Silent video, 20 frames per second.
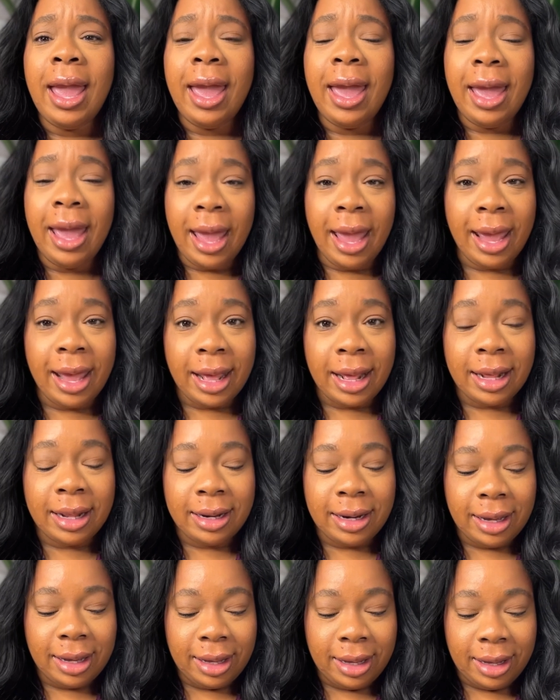
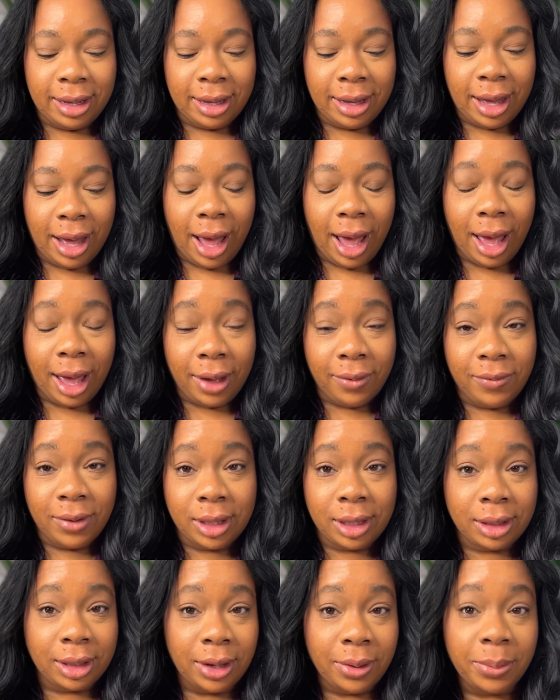And I
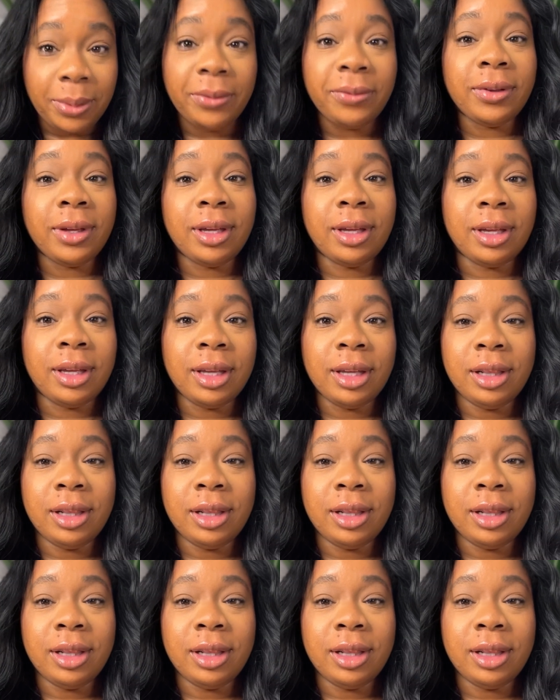fell in love with it.